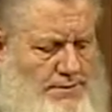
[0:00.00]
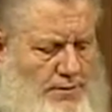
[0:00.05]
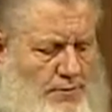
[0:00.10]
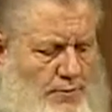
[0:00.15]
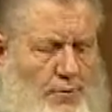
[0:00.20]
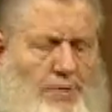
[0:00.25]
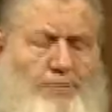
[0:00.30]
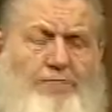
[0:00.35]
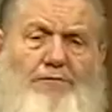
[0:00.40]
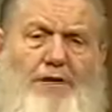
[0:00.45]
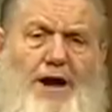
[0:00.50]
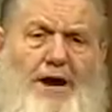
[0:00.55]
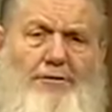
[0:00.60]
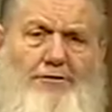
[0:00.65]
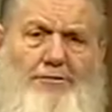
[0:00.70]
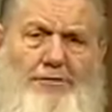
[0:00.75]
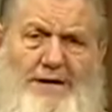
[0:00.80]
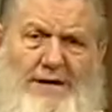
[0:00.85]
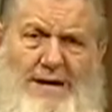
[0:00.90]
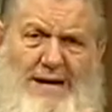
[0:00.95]

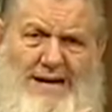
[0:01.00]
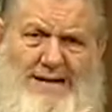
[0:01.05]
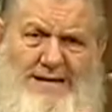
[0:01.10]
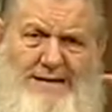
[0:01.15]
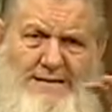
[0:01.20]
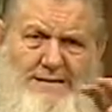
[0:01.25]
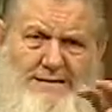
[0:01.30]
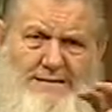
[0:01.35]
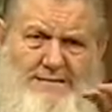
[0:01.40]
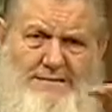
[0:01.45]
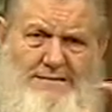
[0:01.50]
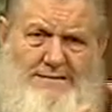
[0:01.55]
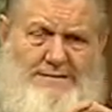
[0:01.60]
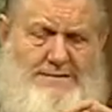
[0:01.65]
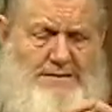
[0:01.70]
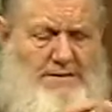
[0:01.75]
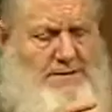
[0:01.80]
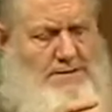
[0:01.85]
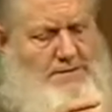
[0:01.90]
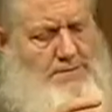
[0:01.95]
refractory and
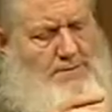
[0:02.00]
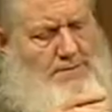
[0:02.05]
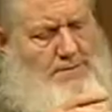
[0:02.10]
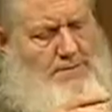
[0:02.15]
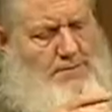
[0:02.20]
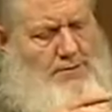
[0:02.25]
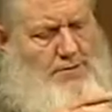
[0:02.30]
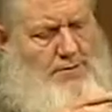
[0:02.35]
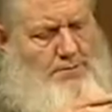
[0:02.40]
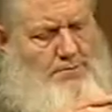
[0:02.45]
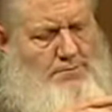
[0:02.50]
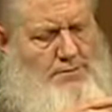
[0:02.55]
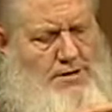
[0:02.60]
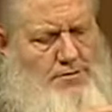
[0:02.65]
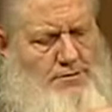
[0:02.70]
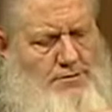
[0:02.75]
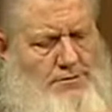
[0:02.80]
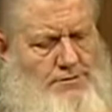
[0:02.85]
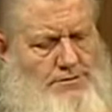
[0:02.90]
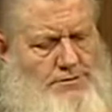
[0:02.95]
the
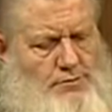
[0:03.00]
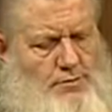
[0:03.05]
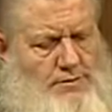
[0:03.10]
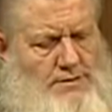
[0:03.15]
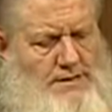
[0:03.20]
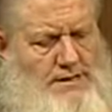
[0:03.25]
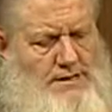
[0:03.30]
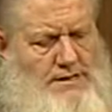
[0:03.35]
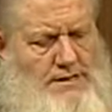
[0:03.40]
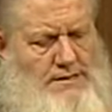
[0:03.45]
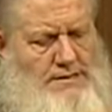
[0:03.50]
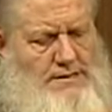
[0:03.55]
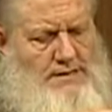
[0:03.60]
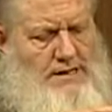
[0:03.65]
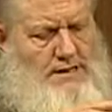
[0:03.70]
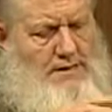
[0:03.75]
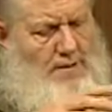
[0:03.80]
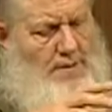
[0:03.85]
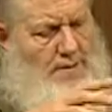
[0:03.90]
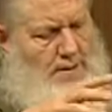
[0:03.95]
mirrors within it
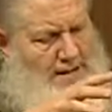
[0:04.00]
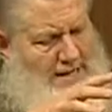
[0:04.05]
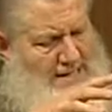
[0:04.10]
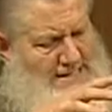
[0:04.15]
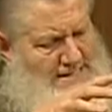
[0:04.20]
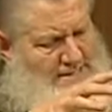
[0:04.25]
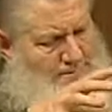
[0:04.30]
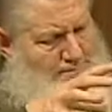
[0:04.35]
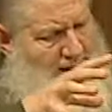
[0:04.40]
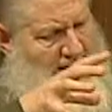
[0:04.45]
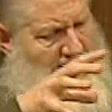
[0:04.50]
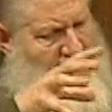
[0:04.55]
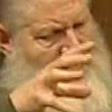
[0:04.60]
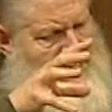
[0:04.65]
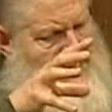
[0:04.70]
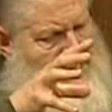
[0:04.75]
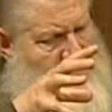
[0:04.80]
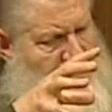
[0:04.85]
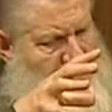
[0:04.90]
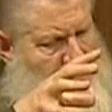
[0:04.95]
that
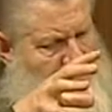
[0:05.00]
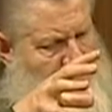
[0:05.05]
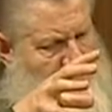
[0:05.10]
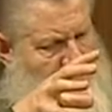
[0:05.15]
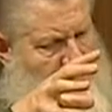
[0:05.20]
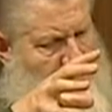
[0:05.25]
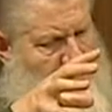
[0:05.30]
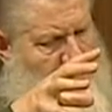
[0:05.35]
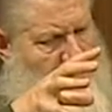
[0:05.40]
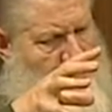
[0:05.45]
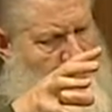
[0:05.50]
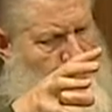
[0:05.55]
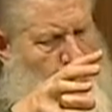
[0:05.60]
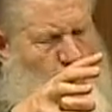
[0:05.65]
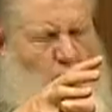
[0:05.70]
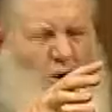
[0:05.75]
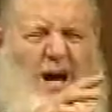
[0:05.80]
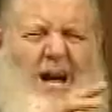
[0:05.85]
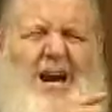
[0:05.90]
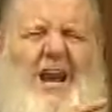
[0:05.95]
expand
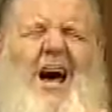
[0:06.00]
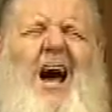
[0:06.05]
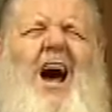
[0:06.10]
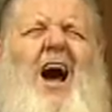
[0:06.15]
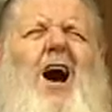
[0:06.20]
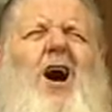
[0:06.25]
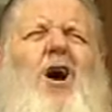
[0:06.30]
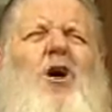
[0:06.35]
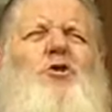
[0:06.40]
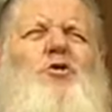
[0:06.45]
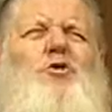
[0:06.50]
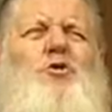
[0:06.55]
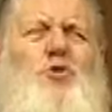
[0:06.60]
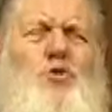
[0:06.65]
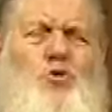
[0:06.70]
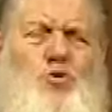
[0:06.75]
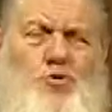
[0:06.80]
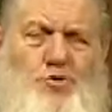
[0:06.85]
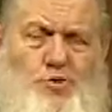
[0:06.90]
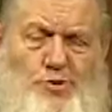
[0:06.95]
to an
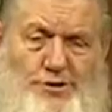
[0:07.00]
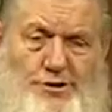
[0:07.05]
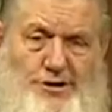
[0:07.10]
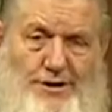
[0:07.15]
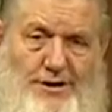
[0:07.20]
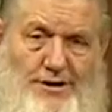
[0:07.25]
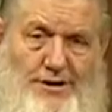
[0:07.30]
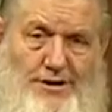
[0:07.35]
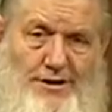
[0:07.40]
huge,